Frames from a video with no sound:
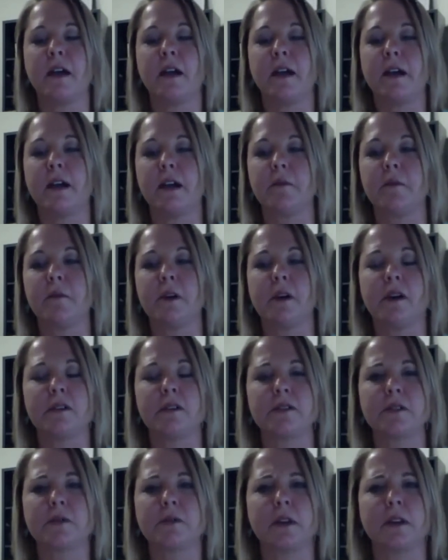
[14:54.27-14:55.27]

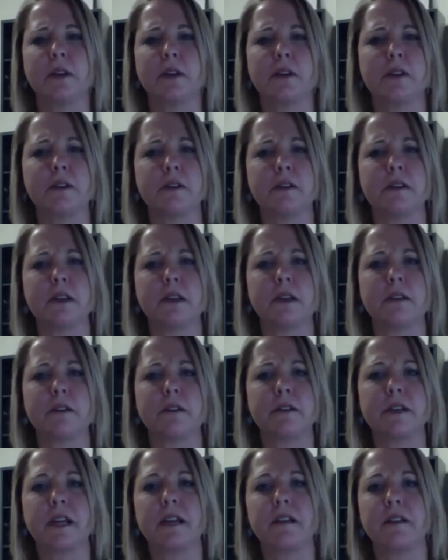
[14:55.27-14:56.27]
Also, we heard the
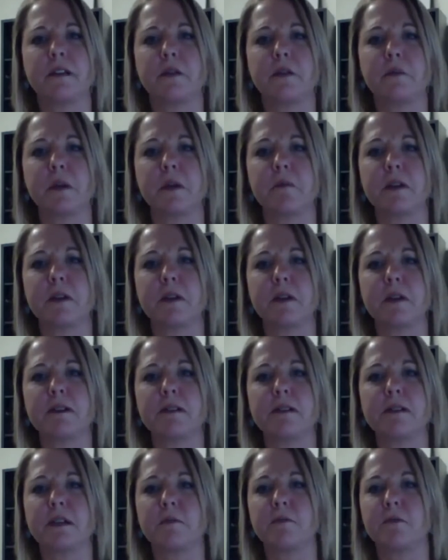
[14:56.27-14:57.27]
other day there may be
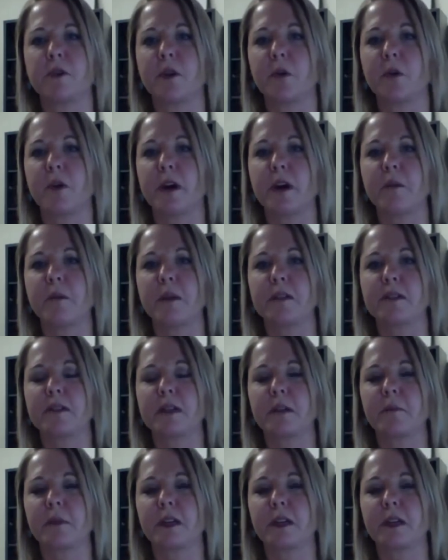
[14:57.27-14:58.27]
some requirements
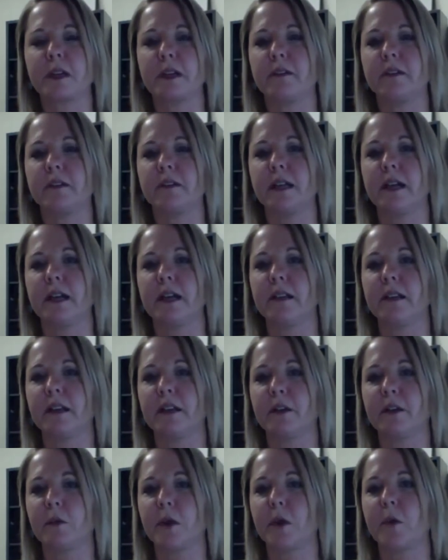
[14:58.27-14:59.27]
coming down the
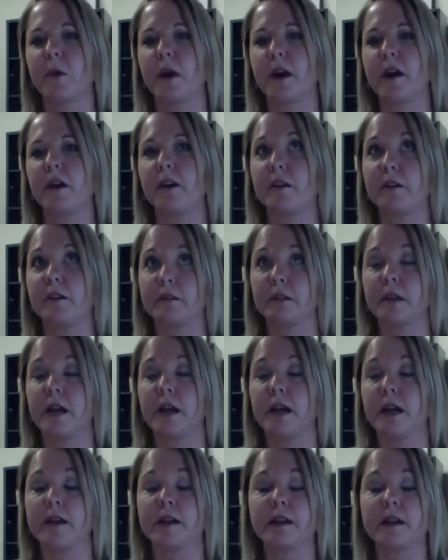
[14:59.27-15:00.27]
line that are require
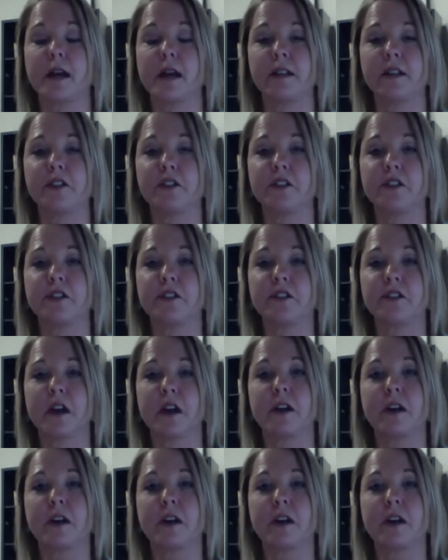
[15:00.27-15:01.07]
colleges to